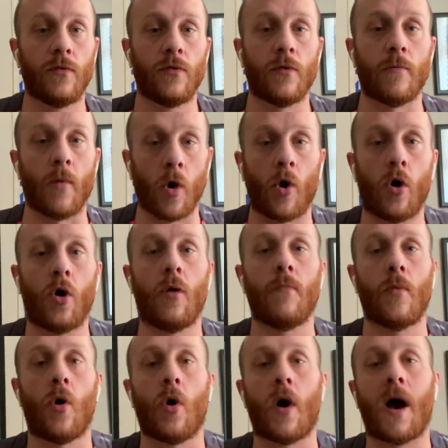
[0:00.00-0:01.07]
the more and
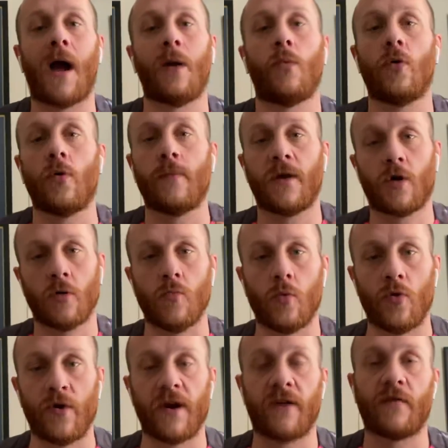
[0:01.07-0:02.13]
more I will become
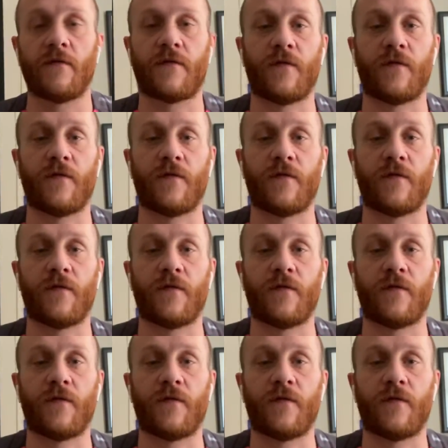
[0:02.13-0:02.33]
worried